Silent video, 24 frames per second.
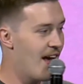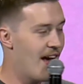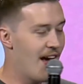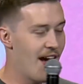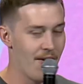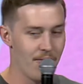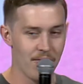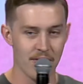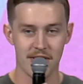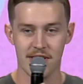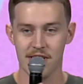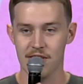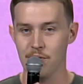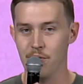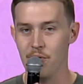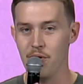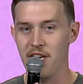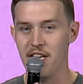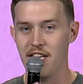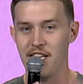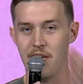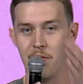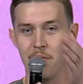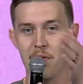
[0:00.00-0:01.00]
every single
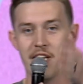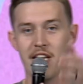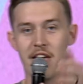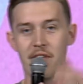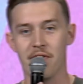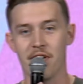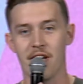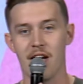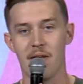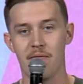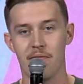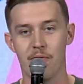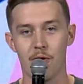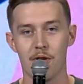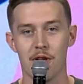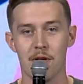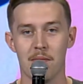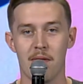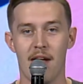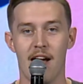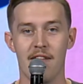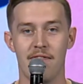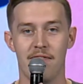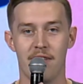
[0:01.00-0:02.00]
week. Can we give it up for
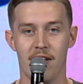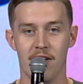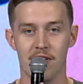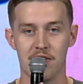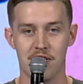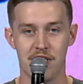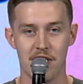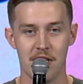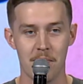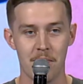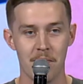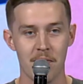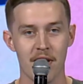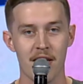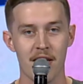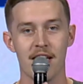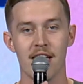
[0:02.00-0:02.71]
them, Life Fellowship?